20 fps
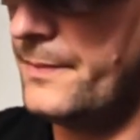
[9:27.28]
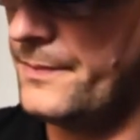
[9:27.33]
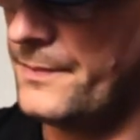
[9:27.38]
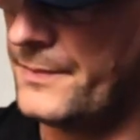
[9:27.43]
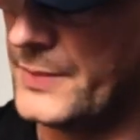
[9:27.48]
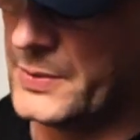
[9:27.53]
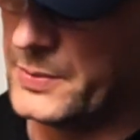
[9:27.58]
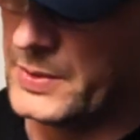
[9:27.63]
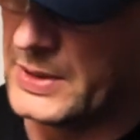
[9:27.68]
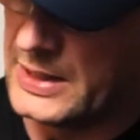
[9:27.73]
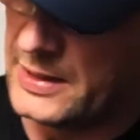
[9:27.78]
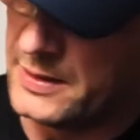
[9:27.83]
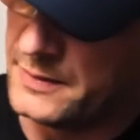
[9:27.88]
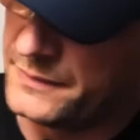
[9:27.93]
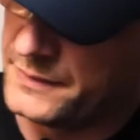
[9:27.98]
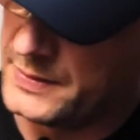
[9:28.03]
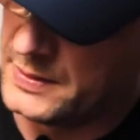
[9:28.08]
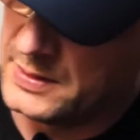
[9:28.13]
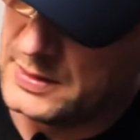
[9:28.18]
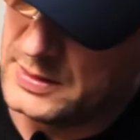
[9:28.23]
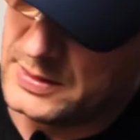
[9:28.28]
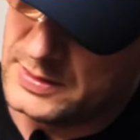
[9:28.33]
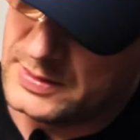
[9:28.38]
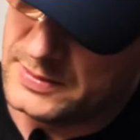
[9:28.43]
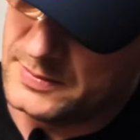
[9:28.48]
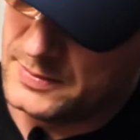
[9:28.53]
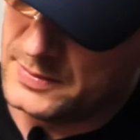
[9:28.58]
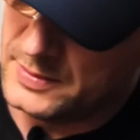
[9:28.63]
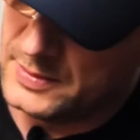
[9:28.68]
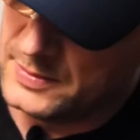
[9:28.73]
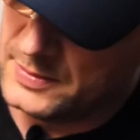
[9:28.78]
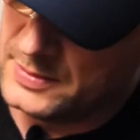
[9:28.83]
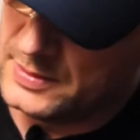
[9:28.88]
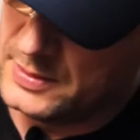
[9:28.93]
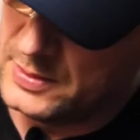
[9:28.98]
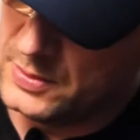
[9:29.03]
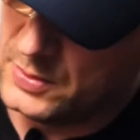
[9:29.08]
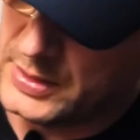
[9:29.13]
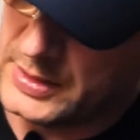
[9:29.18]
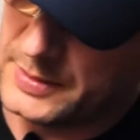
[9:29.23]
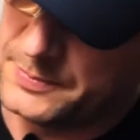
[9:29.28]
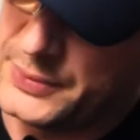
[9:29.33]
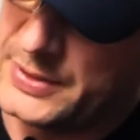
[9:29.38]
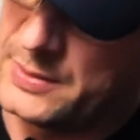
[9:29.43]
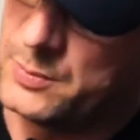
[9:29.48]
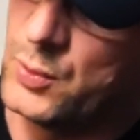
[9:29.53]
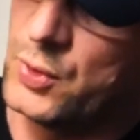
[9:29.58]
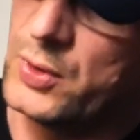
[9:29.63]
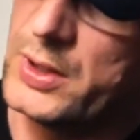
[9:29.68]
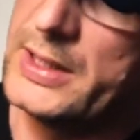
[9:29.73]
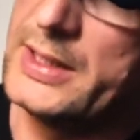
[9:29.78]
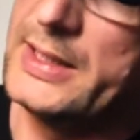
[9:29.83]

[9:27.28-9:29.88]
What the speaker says: We will have a look a bit more in